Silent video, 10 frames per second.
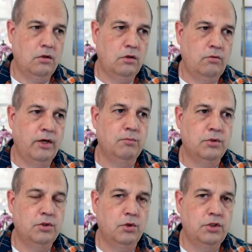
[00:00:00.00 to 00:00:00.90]
credible
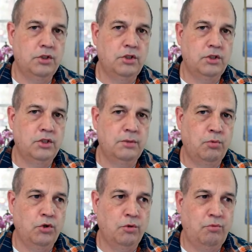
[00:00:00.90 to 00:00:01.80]
sources to
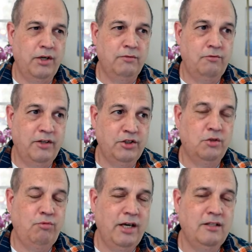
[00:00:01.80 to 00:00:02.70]
support your professional
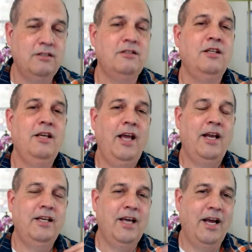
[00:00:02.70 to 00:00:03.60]
practice.
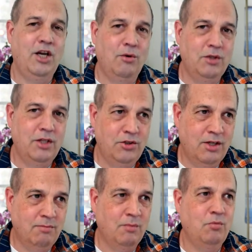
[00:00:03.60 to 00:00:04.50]
And again, I will let you
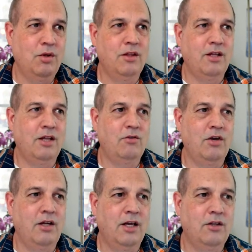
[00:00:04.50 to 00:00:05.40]
come up with
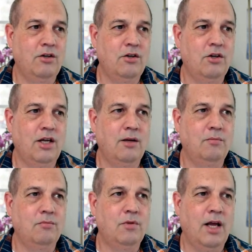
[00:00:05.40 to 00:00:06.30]
other
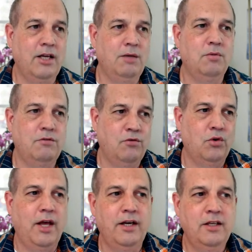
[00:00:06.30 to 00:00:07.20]
argument for
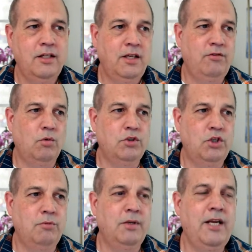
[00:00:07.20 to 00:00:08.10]
that if you want
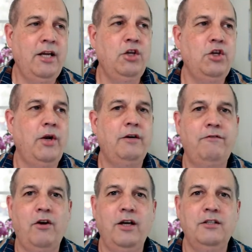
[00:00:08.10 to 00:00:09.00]
to. But now you know how to
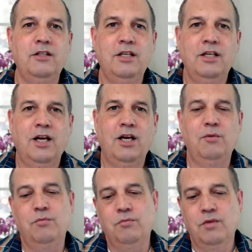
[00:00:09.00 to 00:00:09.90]
find
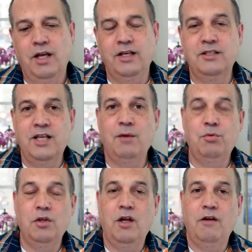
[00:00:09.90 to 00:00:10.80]
an
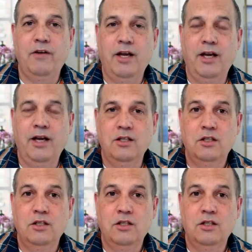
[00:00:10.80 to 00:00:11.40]
example of a